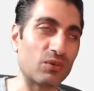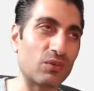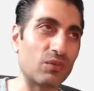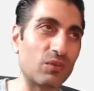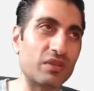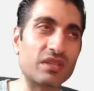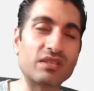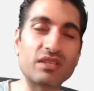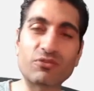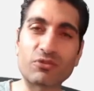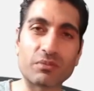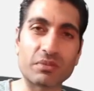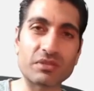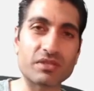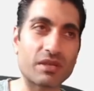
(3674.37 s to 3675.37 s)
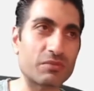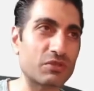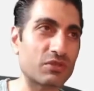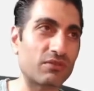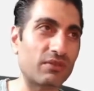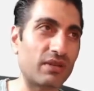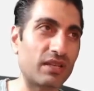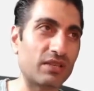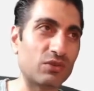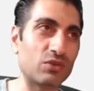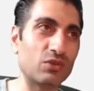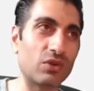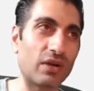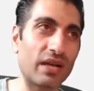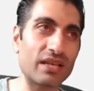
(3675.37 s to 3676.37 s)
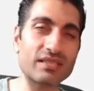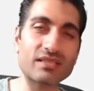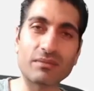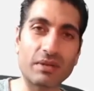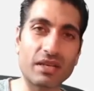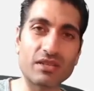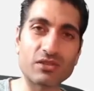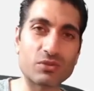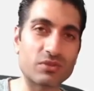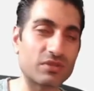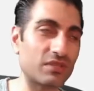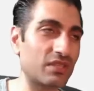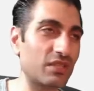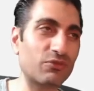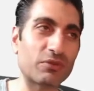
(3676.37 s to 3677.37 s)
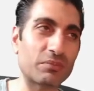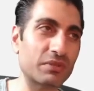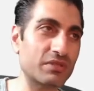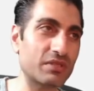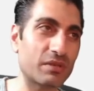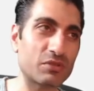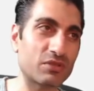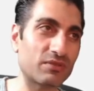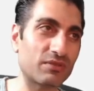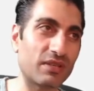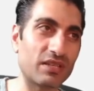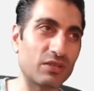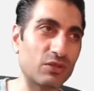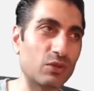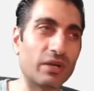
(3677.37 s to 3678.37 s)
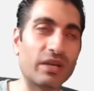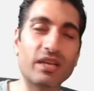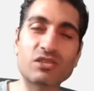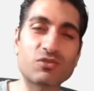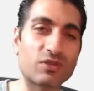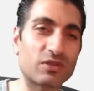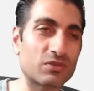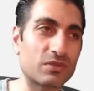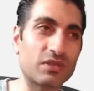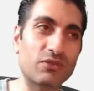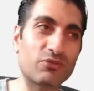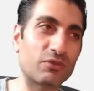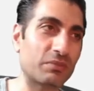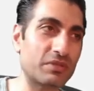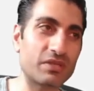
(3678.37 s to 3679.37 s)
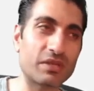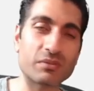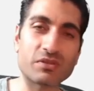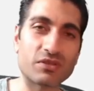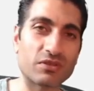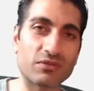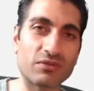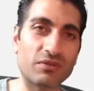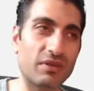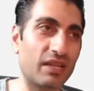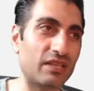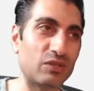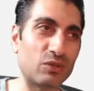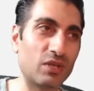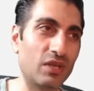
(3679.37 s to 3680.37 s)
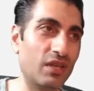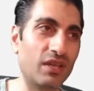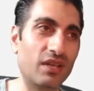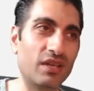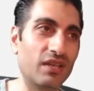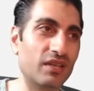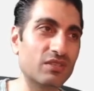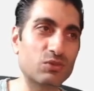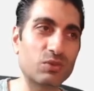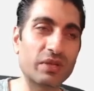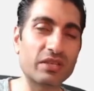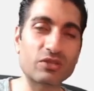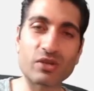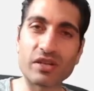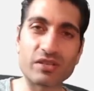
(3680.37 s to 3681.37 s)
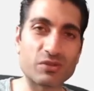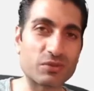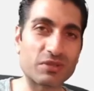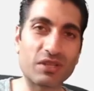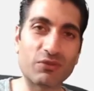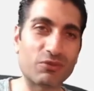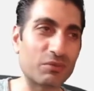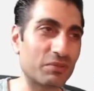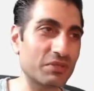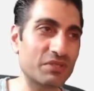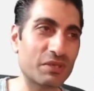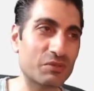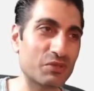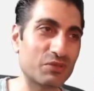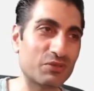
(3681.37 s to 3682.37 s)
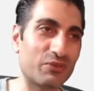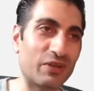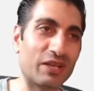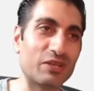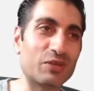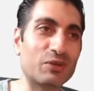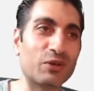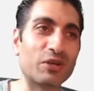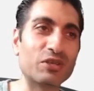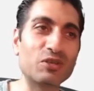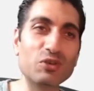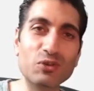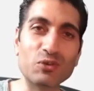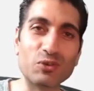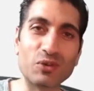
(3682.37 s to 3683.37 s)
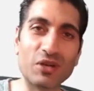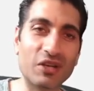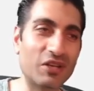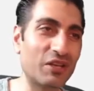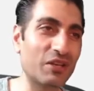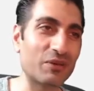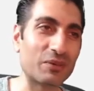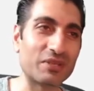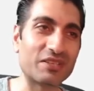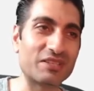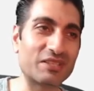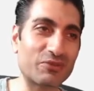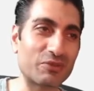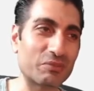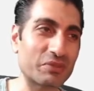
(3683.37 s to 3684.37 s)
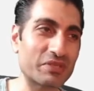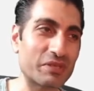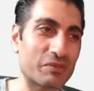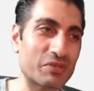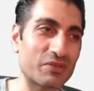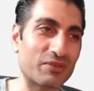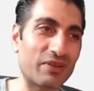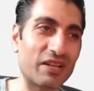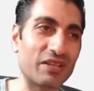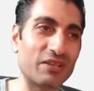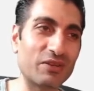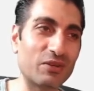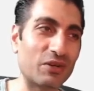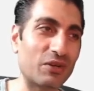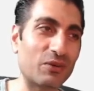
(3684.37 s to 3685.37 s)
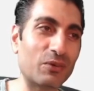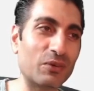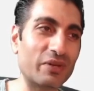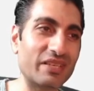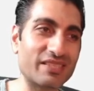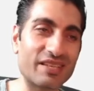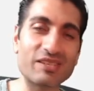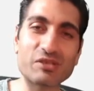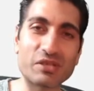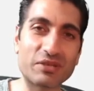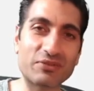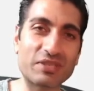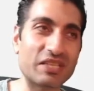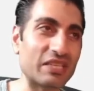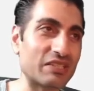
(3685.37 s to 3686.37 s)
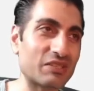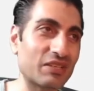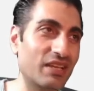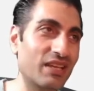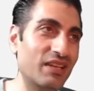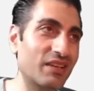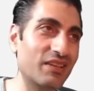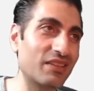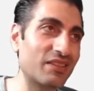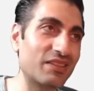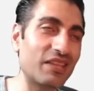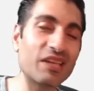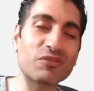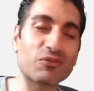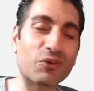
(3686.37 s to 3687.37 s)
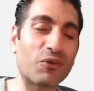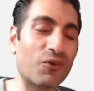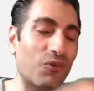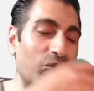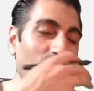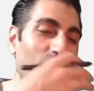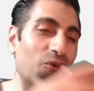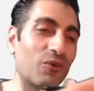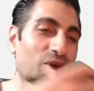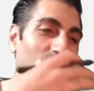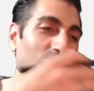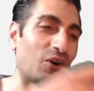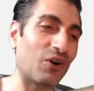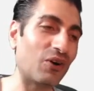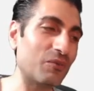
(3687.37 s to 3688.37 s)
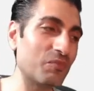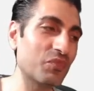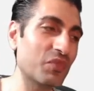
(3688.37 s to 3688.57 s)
with a different perception of value. You've got asset managers with a different perception of value. You've got hedge funds with different perceptions of value. Swing traders with different perceptions of value. You've got you with a different perception of value. You've got all these HFTs. They've all got,